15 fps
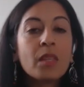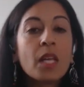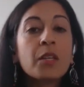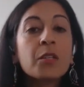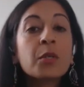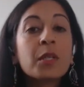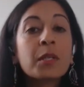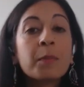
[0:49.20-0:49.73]

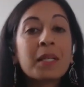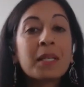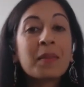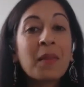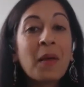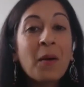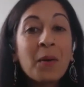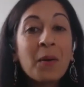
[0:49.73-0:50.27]
You can be
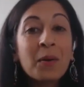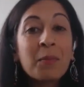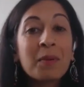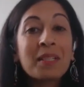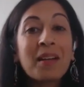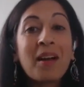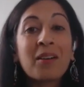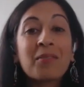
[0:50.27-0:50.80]
alone
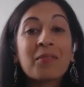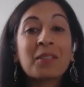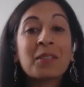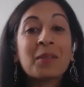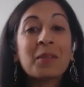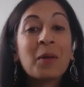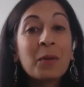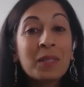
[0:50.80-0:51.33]
but not
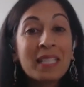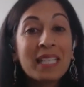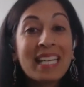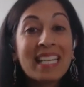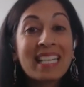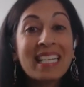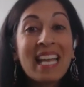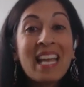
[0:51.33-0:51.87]
feel lonely.